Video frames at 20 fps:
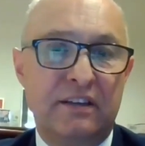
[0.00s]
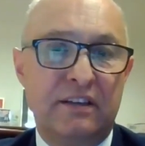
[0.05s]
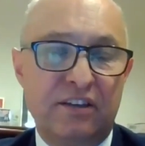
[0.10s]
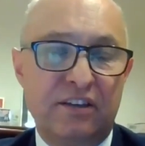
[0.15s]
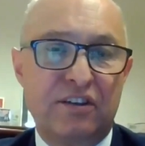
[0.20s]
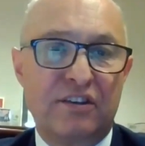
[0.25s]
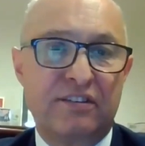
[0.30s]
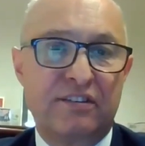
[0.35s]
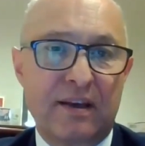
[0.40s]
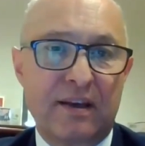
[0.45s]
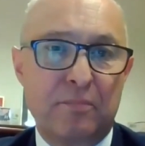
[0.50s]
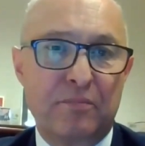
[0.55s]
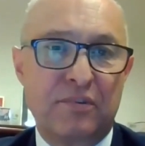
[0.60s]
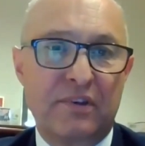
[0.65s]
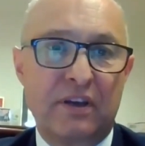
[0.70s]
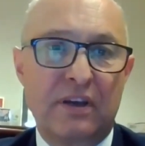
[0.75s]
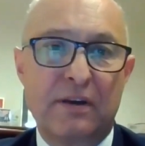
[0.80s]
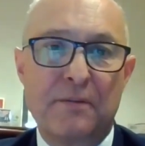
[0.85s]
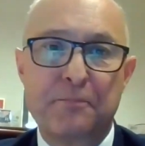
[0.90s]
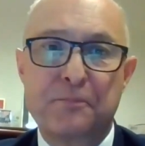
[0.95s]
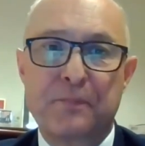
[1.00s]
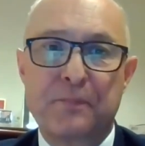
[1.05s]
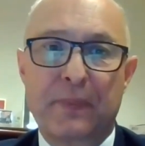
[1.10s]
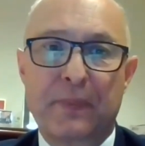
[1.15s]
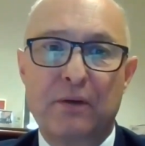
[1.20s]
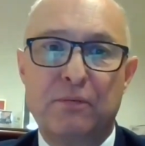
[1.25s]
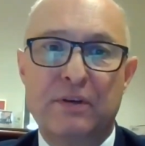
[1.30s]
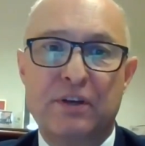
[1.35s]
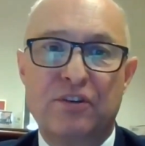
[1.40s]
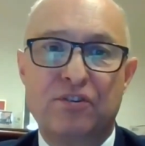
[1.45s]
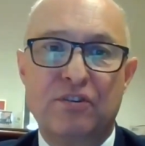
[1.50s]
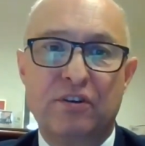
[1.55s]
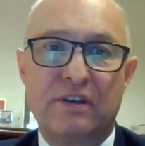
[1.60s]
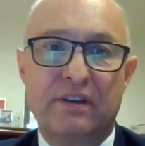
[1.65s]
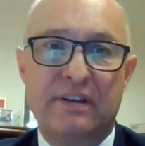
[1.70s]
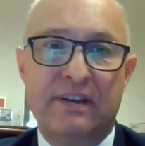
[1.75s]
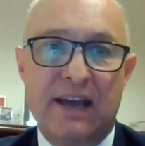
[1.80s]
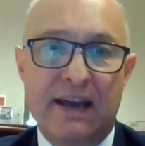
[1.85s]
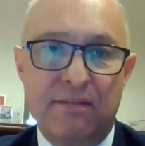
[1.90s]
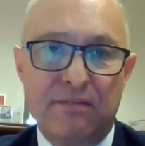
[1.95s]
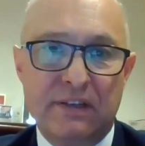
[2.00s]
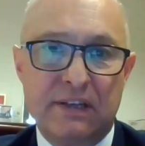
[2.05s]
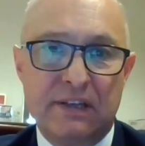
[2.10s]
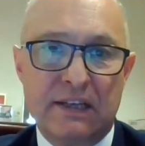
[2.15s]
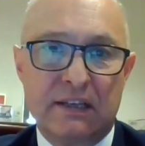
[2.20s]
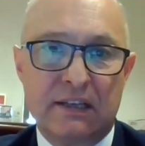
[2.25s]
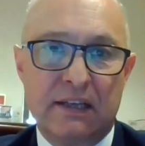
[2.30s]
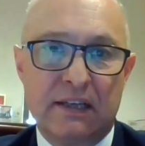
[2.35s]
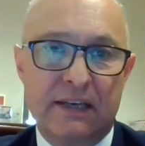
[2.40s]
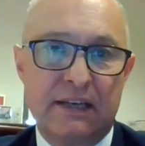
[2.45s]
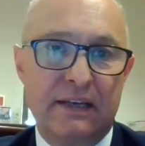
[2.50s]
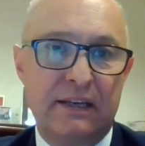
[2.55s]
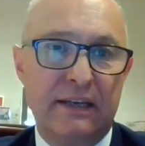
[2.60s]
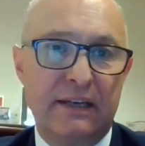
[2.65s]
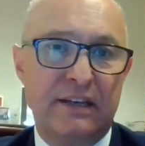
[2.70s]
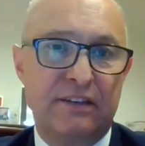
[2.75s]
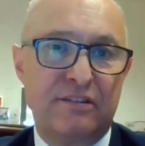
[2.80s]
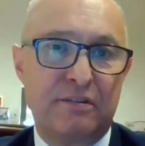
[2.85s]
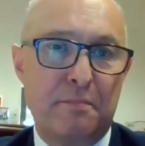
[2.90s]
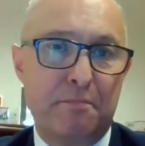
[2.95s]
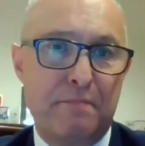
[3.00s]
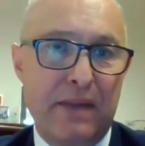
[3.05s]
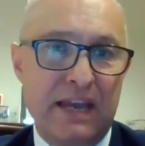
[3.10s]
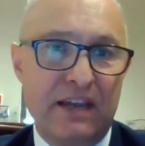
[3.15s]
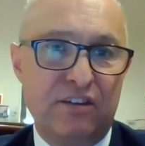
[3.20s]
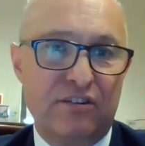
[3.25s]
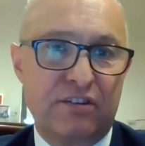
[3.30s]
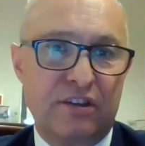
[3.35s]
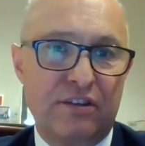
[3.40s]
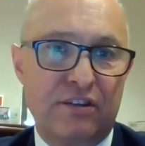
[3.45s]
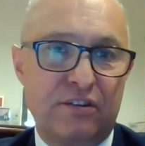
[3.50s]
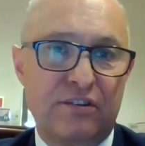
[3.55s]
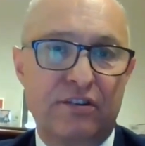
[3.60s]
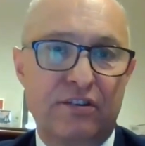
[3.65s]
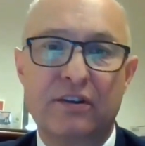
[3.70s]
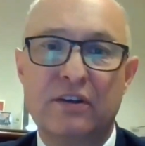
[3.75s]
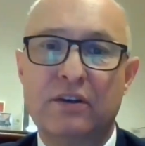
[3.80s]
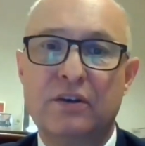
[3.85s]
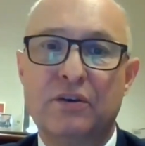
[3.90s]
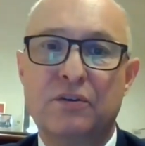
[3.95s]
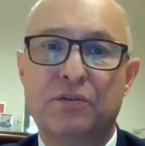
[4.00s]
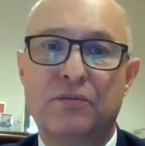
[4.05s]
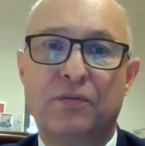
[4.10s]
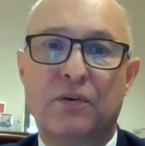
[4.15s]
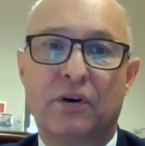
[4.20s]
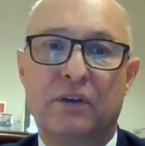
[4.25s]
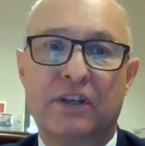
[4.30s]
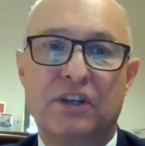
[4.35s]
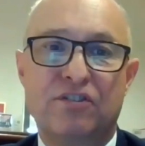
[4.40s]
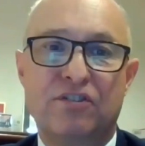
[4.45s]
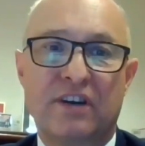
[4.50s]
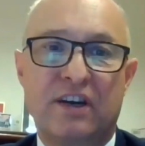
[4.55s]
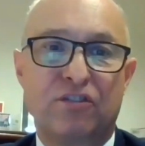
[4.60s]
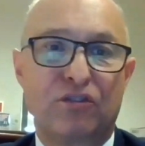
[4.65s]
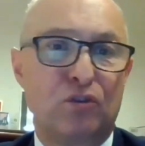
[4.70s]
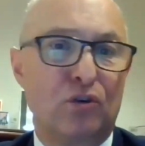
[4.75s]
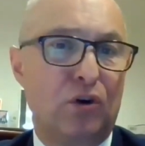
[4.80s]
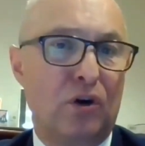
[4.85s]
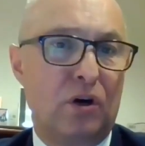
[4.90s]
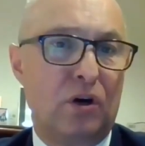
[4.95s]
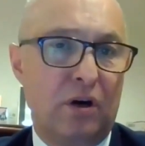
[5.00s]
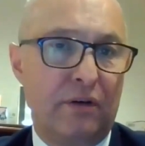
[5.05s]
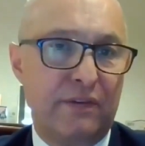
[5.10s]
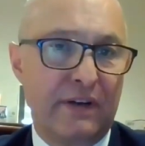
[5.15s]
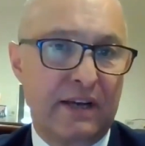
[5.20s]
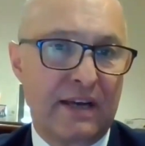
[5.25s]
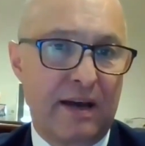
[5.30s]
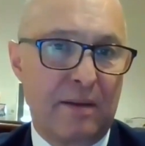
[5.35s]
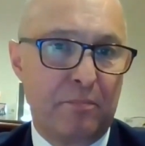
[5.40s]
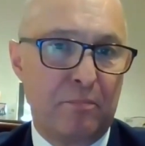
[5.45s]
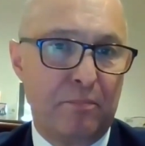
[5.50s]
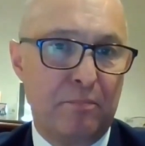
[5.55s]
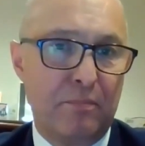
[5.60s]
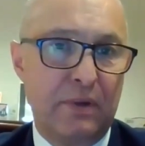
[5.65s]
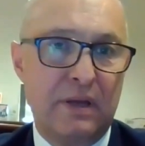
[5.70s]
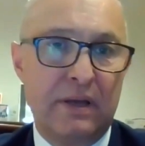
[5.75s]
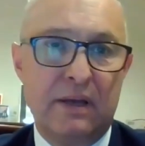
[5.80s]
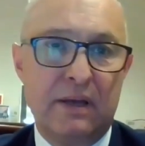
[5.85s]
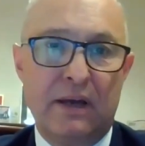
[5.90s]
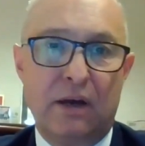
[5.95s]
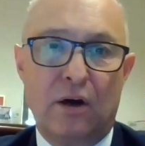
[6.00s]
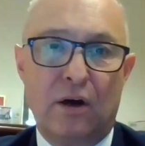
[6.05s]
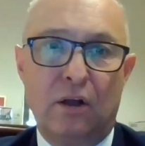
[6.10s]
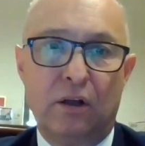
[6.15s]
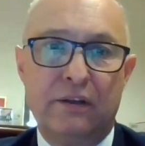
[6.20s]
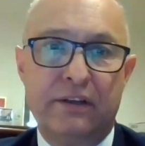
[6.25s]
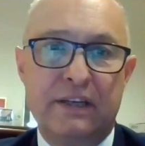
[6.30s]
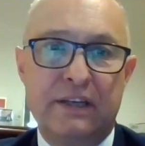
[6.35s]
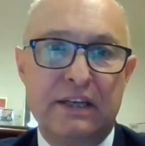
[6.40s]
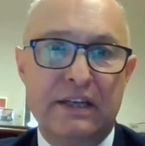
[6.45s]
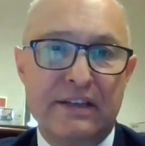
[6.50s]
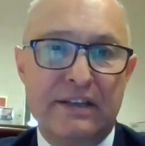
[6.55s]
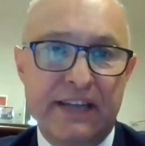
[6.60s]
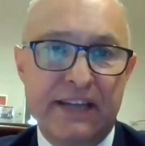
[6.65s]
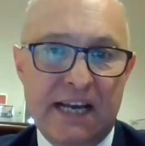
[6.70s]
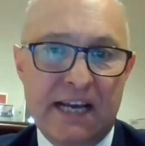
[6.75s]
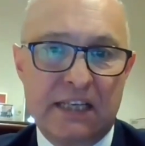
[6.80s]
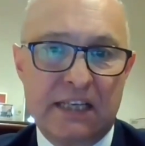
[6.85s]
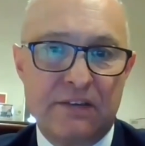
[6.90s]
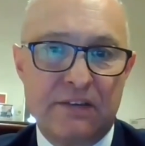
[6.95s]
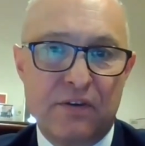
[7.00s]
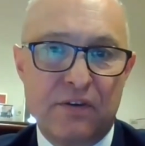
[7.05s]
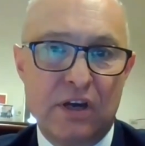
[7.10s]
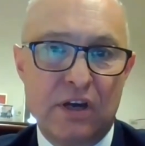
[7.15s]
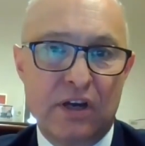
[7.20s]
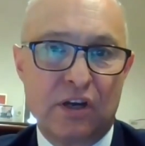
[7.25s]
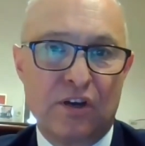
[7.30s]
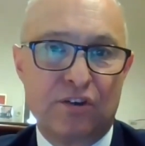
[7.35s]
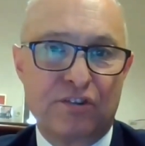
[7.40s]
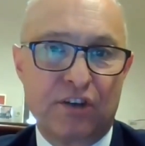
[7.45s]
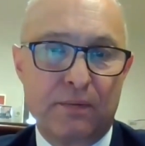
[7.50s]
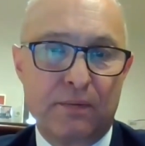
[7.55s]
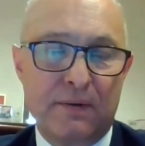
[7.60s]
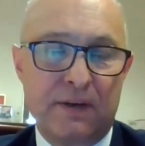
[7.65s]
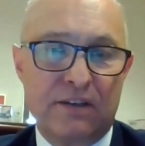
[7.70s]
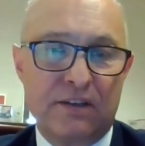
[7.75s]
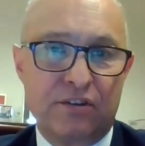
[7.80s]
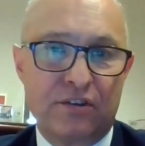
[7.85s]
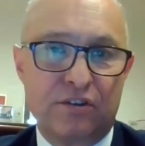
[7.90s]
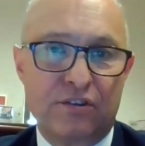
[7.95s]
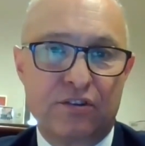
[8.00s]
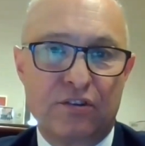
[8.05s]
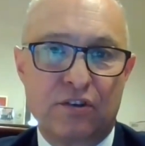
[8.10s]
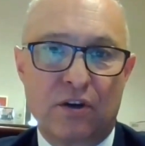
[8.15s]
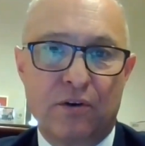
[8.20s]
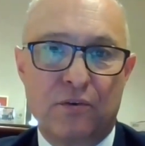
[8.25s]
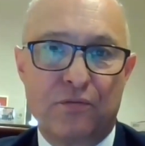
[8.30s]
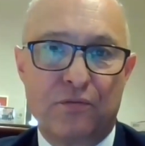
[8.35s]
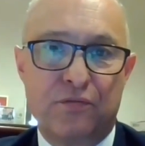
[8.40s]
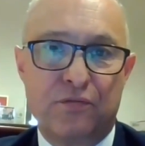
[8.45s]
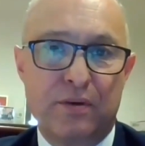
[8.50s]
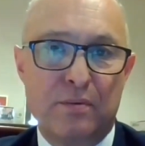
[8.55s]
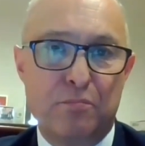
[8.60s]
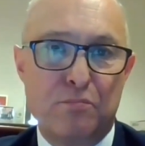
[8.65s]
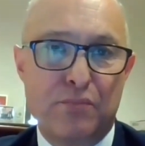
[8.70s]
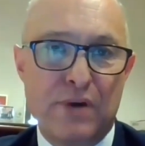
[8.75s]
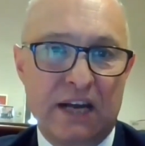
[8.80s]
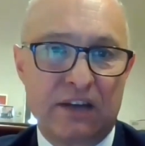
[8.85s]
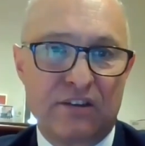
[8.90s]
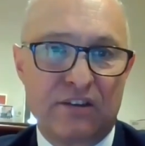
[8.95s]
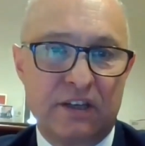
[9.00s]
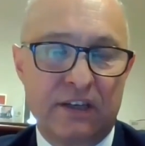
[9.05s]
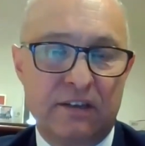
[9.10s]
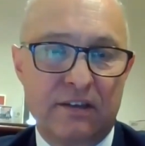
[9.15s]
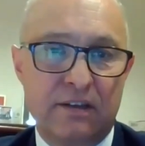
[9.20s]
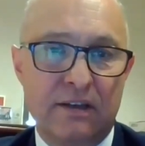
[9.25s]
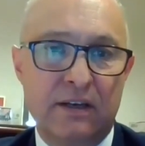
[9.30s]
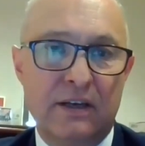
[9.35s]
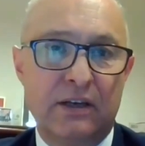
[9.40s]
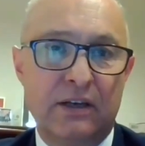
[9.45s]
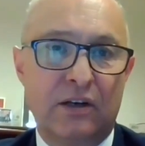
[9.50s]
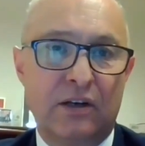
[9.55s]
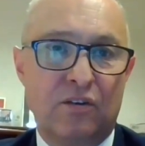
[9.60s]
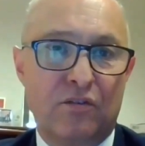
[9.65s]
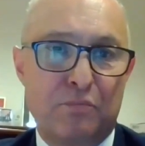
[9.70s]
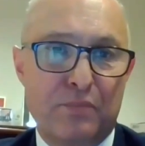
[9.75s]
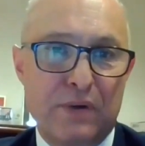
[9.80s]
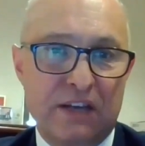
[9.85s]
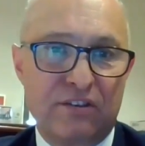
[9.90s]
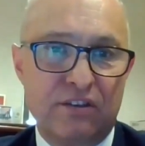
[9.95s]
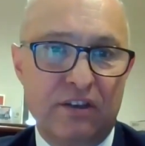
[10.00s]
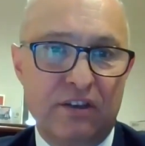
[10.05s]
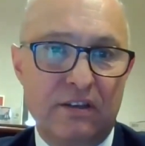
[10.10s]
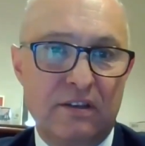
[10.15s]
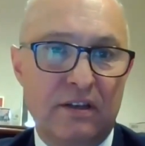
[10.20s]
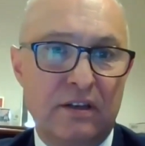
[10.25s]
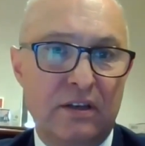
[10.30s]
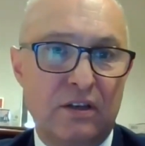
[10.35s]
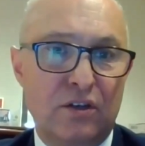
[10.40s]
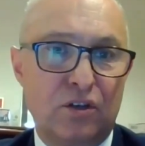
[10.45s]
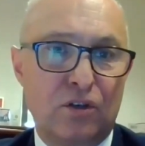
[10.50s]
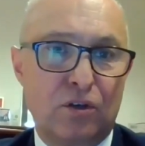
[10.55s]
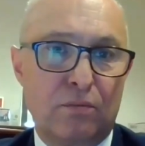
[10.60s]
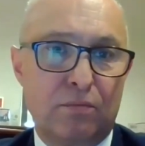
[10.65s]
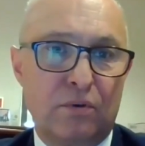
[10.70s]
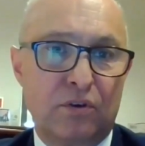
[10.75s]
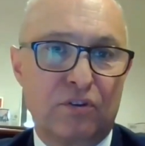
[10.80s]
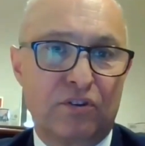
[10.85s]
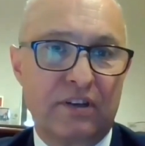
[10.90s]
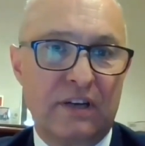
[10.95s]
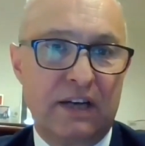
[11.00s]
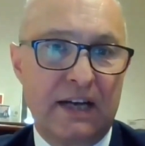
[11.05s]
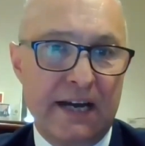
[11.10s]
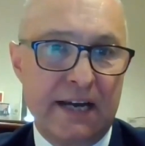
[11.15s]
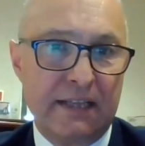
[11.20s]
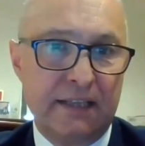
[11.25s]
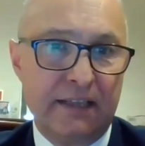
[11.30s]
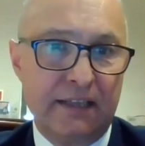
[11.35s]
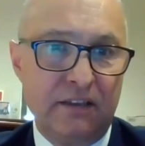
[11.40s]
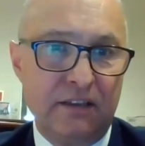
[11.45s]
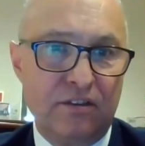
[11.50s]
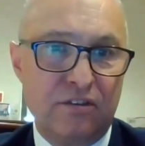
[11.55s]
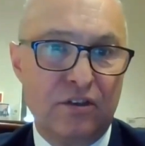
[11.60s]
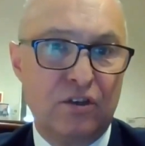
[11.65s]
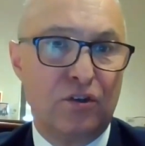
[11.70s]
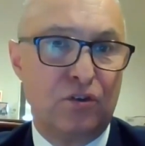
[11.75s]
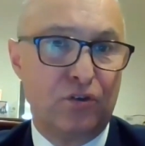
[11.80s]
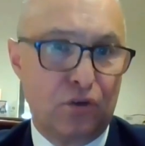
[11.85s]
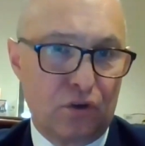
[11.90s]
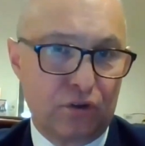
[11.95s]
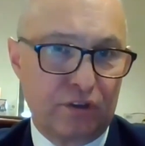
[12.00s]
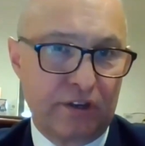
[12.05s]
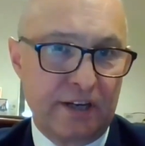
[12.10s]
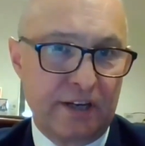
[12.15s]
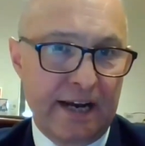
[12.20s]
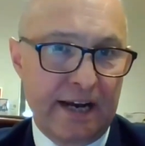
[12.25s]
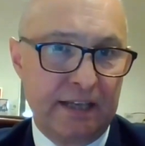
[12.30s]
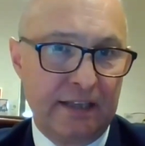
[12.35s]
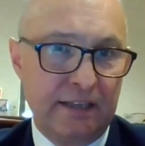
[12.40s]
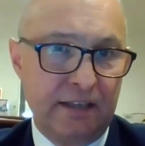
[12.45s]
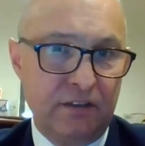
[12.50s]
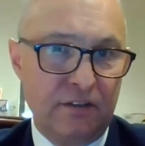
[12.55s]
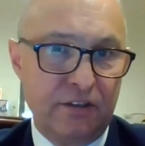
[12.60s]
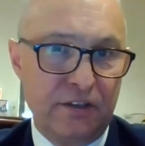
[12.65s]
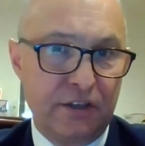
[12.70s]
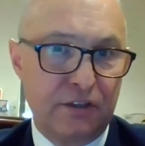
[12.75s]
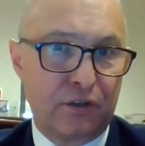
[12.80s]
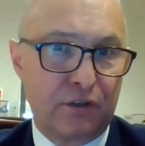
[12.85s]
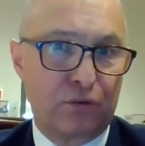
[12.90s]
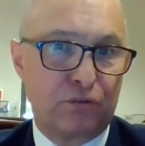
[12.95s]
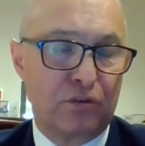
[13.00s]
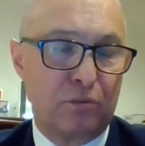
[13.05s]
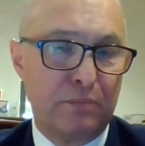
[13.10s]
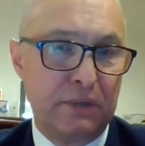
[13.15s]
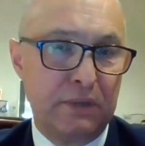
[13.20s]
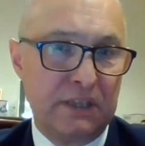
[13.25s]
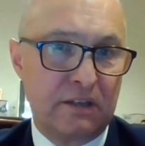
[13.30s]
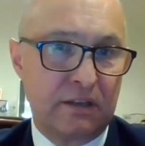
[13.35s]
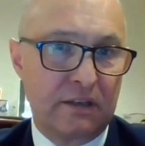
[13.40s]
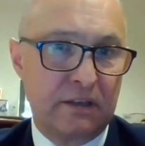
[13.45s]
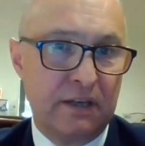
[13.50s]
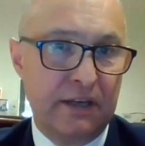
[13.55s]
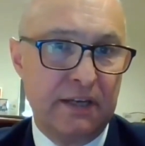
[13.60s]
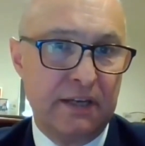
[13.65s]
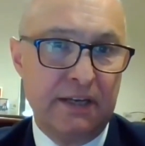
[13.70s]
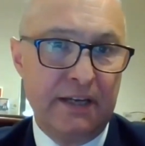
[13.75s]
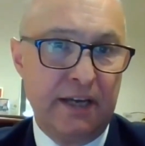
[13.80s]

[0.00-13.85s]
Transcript: This is something which definitely is a basis for the chance to overcome all the negative consequences of Brexit towards Ireland, Northern Ireland, and also Britain.